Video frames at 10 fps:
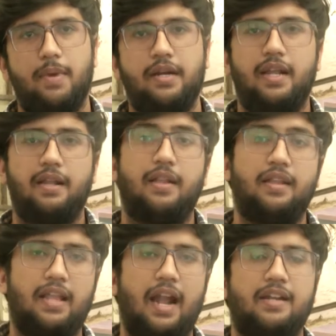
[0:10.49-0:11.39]
But
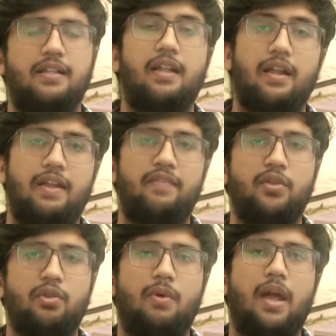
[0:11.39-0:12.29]
that
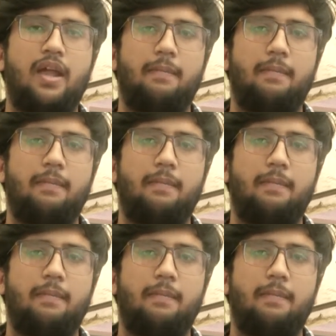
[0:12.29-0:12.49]
even though